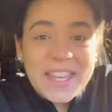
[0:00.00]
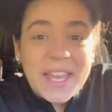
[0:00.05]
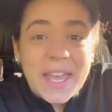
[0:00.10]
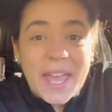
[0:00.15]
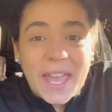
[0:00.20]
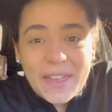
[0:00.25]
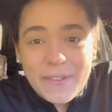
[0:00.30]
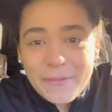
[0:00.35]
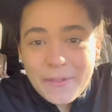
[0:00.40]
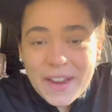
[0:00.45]

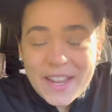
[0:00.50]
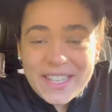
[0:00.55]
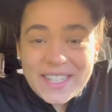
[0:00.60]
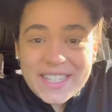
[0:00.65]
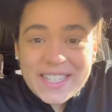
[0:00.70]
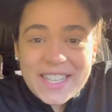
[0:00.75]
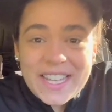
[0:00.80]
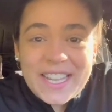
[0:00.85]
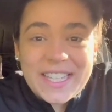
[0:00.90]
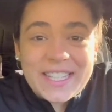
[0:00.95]
Hey
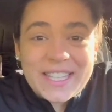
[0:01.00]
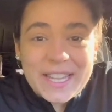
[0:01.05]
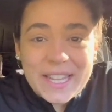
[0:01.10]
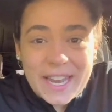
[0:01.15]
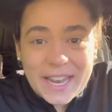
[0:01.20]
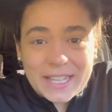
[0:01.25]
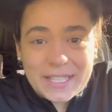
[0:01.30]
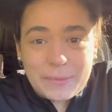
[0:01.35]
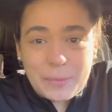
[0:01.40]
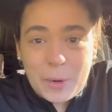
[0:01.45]
friends, it's the
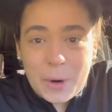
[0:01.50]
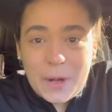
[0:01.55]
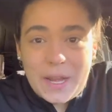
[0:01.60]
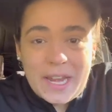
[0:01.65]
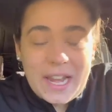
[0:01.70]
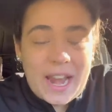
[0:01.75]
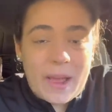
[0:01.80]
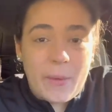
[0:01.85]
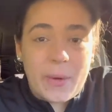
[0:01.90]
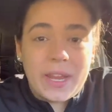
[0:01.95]
next
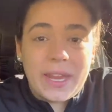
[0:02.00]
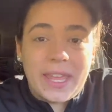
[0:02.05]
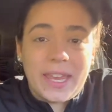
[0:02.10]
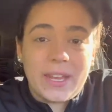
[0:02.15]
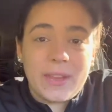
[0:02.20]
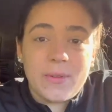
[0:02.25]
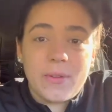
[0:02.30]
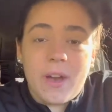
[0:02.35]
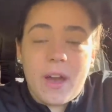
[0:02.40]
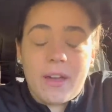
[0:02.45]
morning. I want to
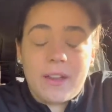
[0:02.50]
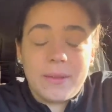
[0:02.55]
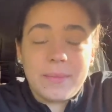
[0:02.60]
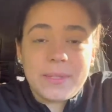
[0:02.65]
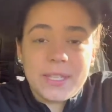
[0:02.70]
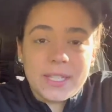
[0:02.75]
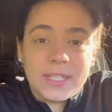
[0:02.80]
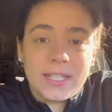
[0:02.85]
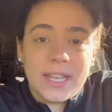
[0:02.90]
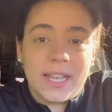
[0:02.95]
get you caught up
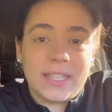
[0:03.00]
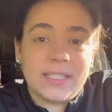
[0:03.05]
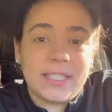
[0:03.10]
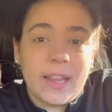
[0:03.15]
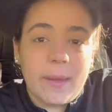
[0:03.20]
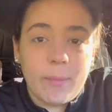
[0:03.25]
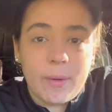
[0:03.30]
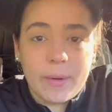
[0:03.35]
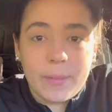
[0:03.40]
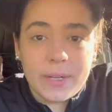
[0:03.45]
since last
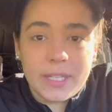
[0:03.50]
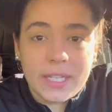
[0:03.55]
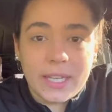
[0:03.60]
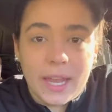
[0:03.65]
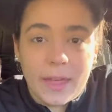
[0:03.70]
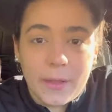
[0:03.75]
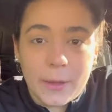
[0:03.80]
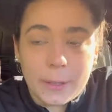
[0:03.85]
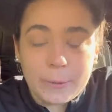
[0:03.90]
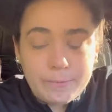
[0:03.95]
time we were
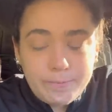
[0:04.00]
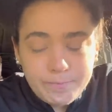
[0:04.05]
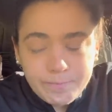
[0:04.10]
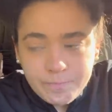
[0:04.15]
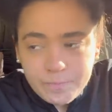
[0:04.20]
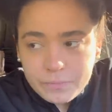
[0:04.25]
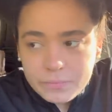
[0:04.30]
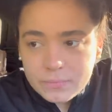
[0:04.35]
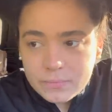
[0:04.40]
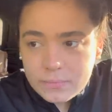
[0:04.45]
together.
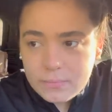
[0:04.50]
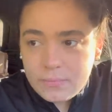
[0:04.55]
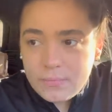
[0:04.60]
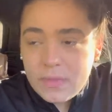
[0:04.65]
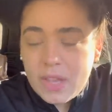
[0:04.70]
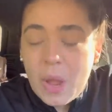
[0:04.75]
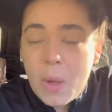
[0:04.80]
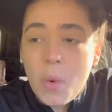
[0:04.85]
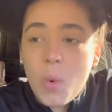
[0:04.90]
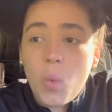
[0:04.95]

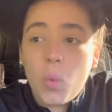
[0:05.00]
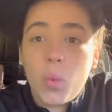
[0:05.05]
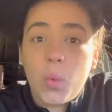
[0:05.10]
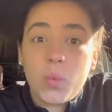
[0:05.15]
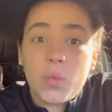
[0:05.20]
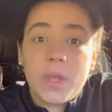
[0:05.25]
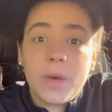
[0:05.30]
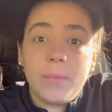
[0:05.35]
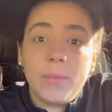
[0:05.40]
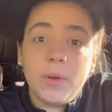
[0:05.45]

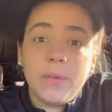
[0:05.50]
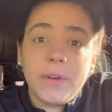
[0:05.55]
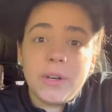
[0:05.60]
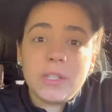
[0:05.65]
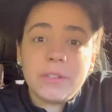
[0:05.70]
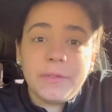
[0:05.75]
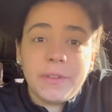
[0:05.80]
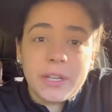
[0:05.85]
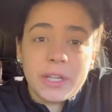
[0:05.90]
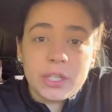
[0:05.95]
The
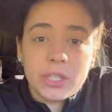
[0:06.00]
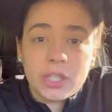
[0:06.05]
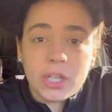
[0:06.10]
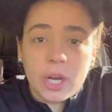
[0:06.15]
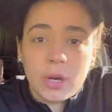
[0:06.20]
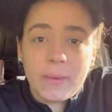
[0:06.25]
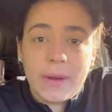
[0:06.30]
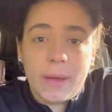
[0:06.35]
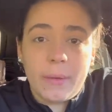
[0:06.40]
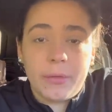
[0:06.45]
movers finished
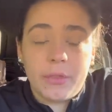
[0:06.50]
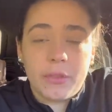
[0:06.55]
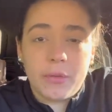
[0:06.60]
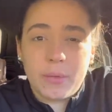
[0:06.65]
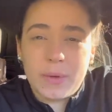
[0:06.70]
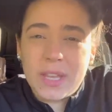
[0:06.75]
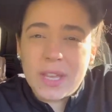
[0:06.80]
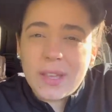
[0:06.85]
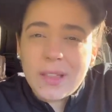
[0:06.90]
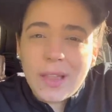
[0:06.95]
around
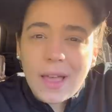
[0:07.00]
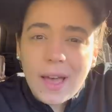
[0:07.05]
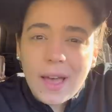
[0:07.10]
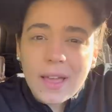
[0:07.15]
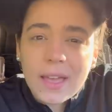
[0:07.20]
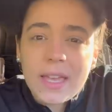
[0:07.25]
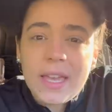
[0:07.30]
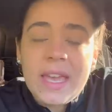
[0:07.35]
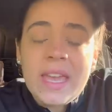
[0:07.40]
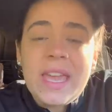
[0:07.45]
3
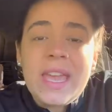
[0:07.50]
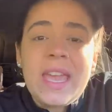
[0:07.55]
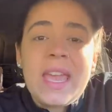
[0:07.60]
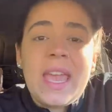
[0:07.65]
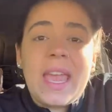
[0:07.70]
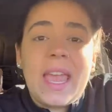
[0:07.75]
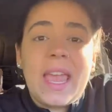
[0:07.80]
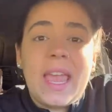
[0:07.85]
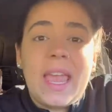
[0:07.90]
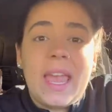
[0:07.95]
o'clock,
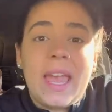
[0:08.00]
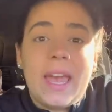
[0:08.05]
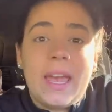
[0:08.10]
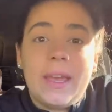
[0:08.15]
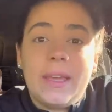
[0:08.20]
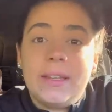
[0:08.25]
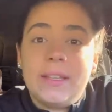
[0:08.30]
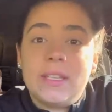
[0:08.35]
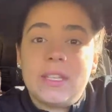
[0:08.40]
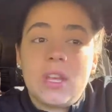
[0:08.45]

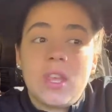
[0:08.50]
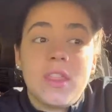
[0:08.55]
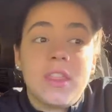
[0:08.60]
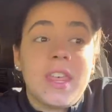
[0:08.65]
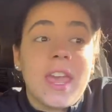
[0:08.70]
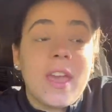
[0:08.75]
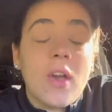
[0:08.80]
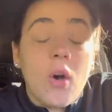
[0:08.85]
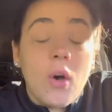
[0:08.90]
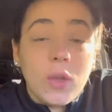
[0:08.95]
and
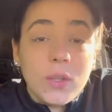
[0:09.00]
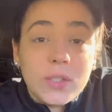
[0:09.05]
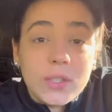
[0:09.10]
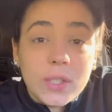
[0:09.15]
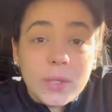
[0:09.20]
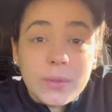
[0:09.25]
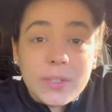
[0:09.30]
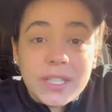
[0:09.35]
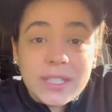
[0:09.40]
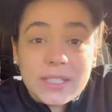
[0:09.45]
they
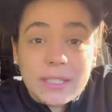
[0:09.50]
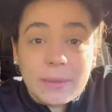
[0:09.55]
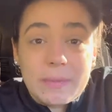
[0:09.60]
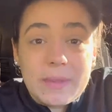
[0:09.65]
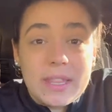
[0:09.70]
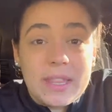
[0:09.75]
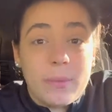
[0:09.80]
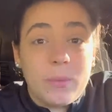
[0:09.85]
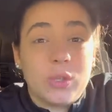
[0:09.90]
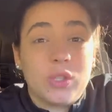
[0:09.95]
also did
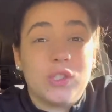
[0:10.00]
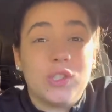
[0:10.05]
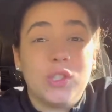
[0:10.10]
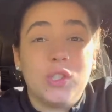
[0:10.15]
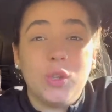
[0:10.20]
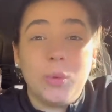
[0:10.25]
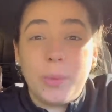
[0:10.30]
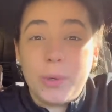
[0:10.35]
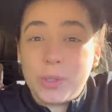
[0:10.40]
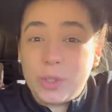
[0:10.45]
something that was
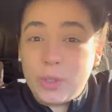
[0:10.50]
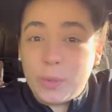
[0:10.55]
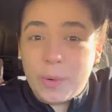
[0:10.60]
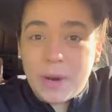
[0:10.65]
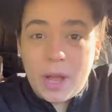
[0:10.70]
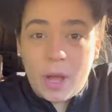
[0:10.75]
super